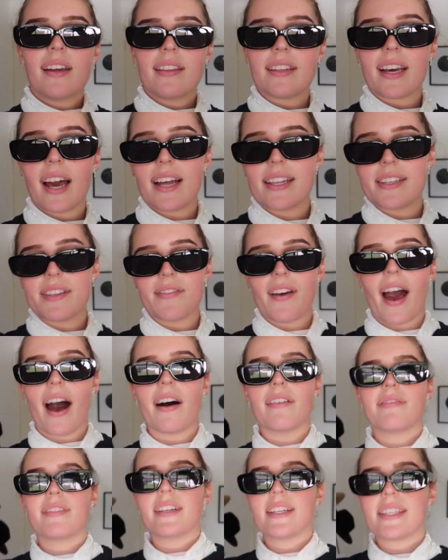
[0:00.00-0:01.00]
the kinds of
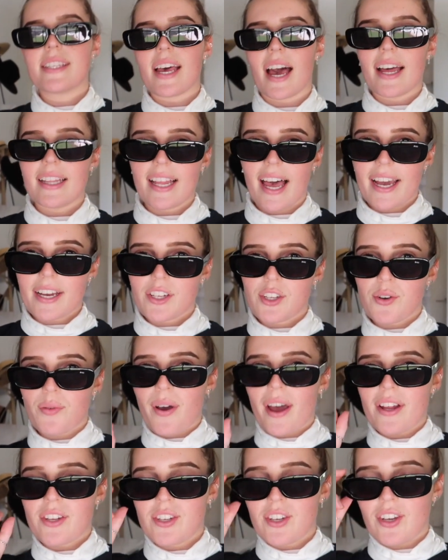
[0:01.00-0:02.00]
outfits I like to
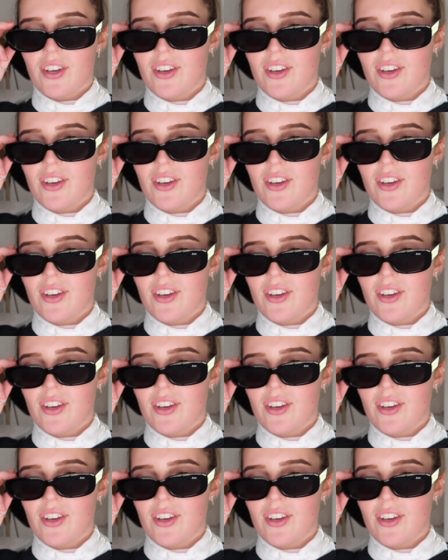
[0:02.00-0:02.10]
wear to